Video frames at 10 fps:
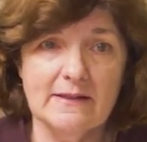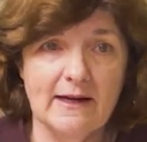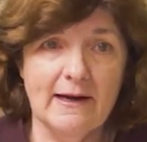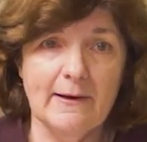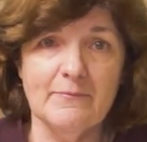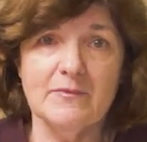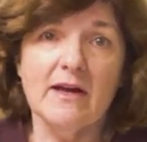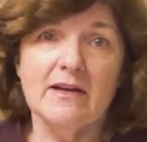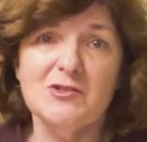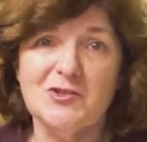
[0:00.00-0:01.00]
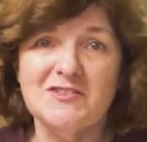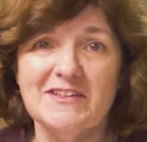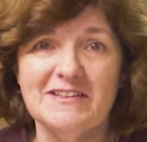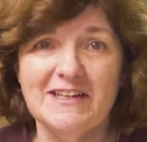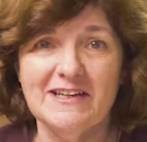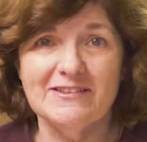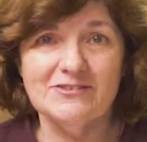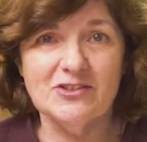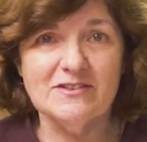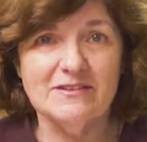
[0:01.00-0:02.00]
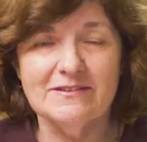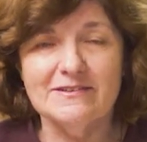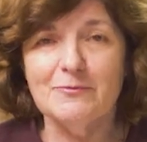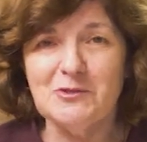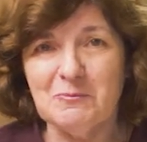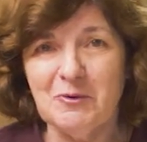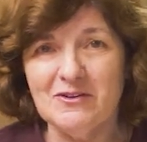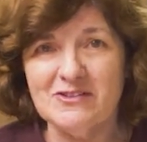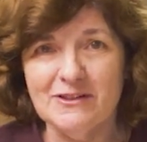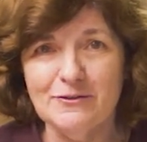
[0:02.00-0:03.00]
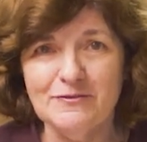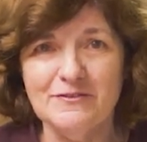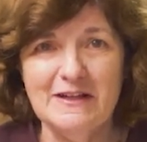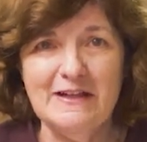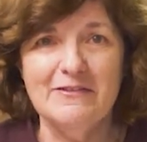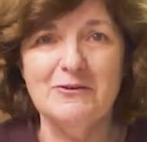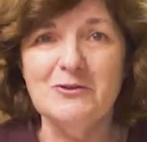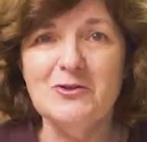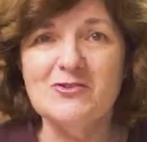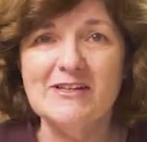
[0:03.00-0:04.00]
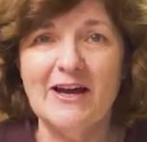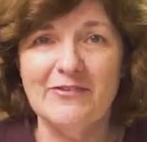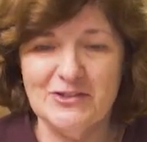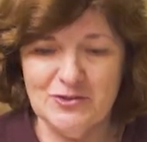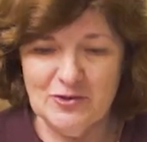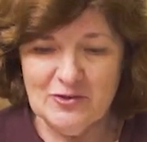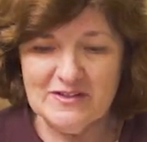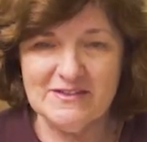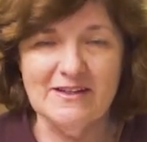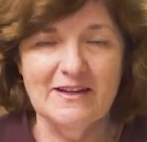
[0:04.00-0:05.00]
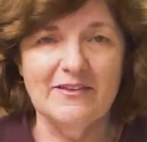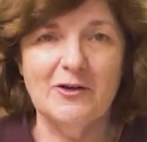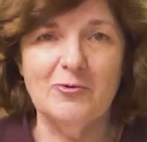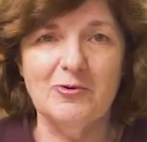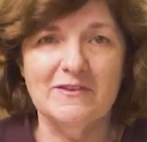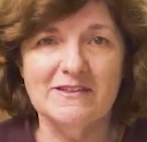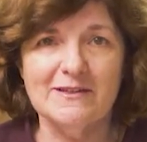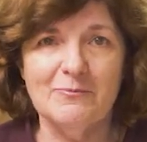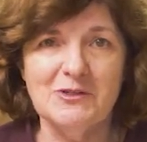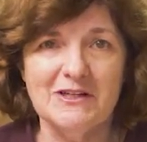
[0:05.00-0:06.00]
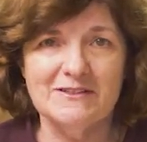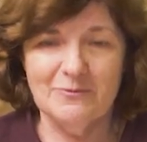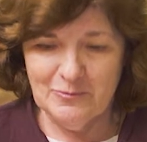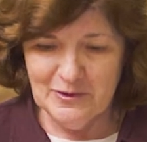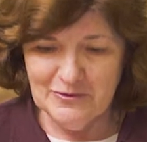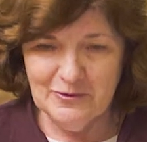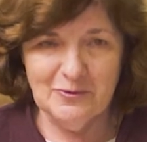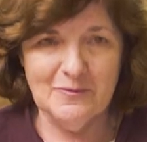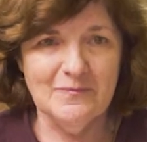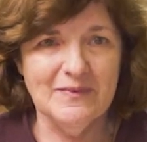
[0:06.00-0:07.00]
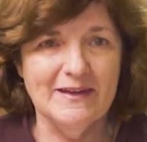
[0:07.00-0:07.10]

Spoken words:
Unless you're studying just a subject by yourself, there are usually other students that are in the subject with you.